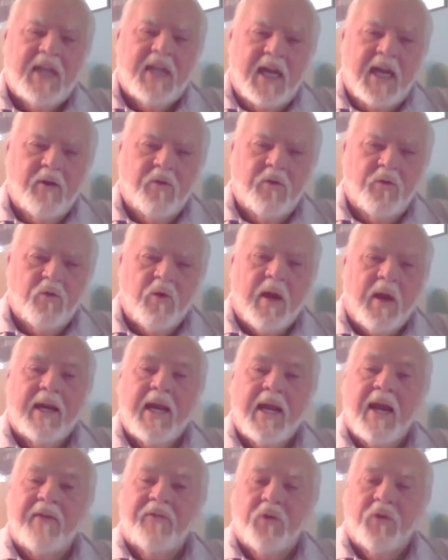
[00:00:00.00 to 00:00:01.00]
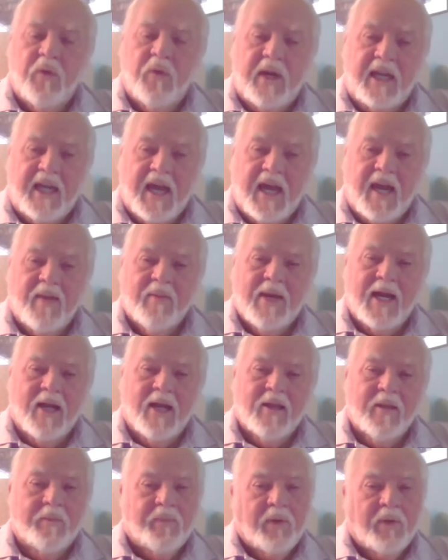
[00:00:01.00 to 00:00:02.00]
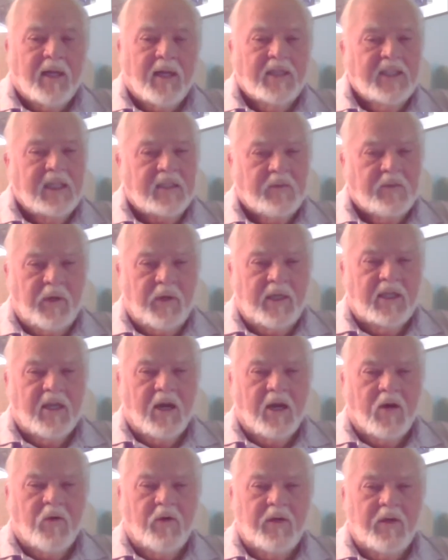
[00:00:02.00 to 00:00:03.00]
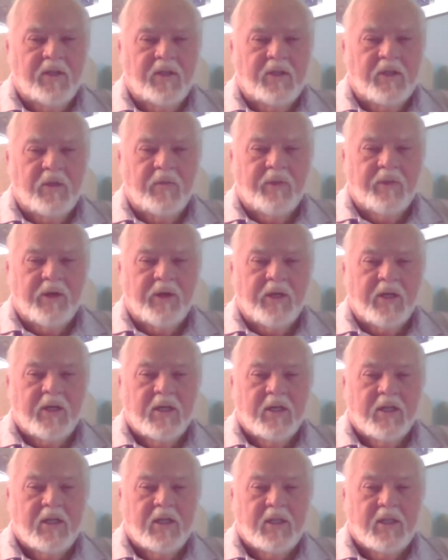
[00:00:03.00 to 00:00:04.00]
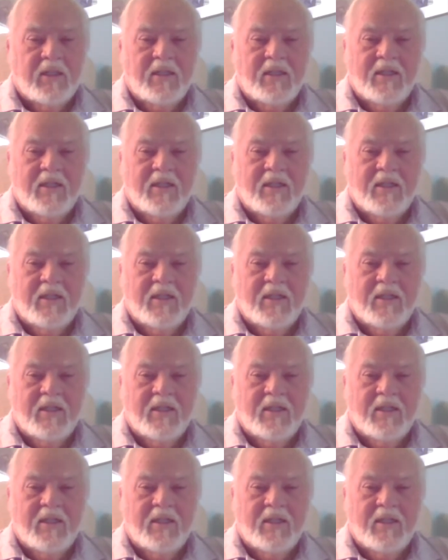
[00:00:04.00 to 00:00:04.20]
right after we came out of the project, and we thought we had done pretty good.